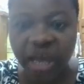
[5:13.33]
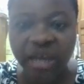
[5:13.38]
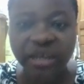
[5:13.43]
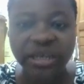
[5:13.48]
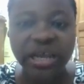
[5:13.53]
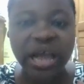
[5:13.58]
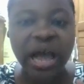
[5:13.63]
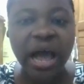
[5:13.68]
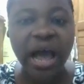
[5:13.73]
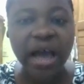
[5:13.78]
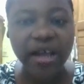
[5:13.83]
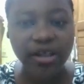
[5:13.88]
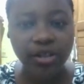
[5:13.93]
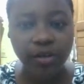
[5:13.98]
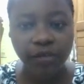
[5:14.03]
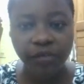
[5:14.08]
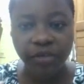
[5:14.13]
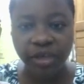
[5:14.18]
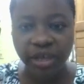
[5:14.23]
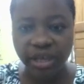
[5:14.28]
The height
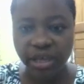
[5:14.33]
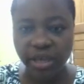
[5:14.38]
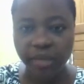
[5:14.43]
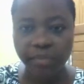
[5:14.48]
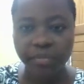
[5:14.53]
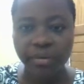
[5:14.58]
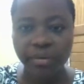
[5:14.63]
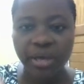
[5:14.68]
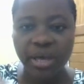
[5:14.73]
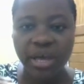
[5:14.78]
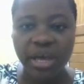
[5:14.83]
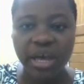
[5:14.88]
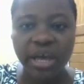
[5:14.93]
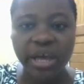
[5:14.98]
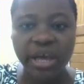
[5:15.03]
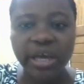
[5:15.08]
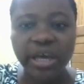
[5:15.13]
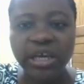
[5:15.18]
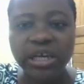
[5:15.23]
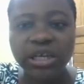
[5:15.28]
of a heap
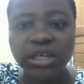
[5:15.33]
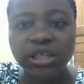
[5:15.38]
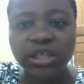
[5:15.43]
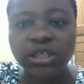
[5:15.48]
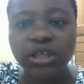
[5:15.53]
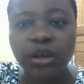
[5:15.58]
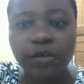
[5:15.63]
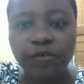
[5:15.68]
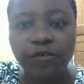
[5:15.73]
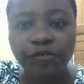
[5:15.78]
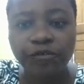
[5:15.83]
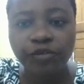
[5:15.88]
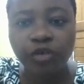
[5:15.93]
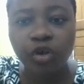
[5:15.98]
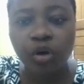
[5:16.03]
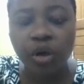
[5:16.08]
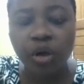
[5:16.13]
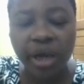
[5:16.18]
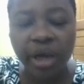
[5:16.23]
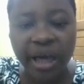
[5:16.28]
is
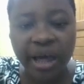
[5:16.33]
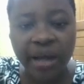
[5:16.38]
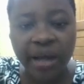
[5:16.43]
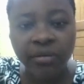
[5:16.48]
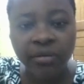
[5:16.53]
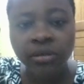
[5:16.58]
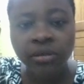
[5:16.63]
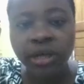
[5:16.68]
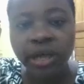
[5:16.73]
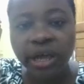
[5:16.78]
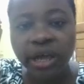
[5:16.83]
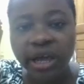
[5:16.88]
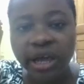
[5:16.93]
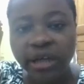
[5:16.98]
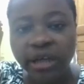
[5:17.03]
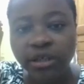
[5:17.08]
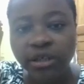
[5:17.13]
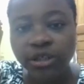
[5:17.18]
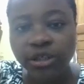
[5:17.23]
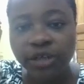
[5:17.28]
floor L
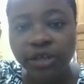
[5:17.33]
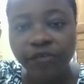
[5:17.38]
and